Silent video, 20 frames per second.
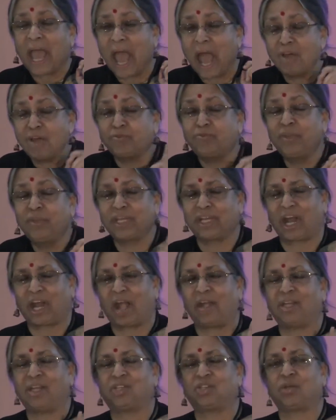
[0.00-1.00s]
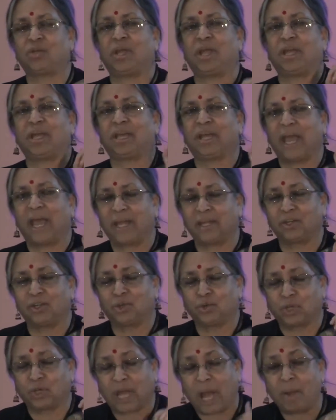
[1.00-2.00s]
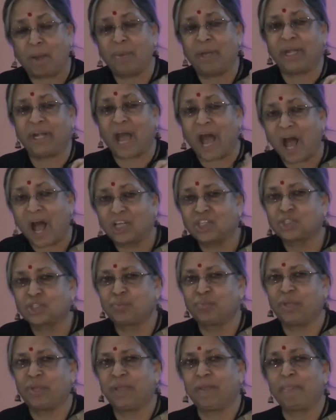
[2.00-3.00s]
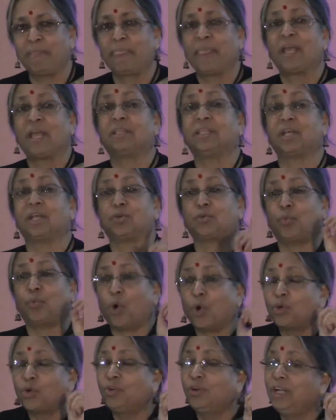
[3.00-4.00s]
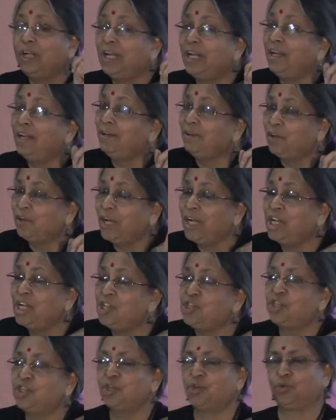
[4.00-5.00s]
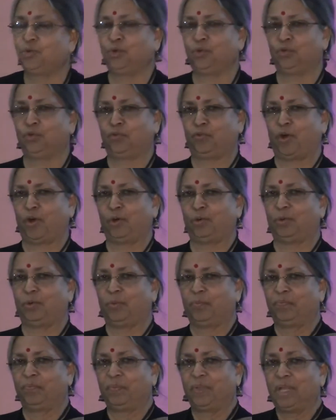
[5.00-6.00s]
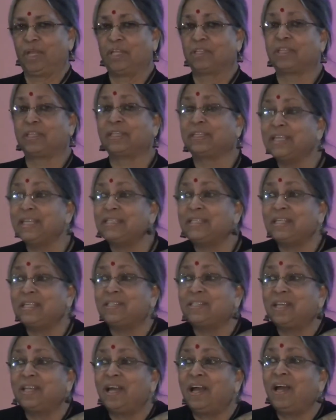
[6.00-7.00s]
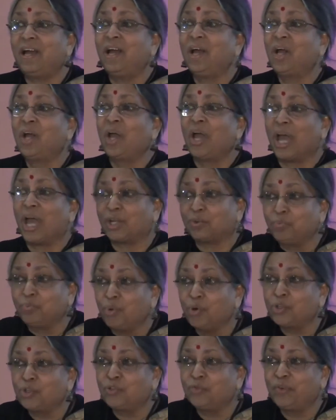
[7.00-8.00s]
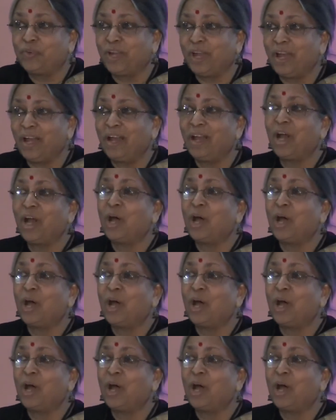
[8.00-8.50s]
have the courage and to come and ask me that what religion do you follow? So this is the atmosphere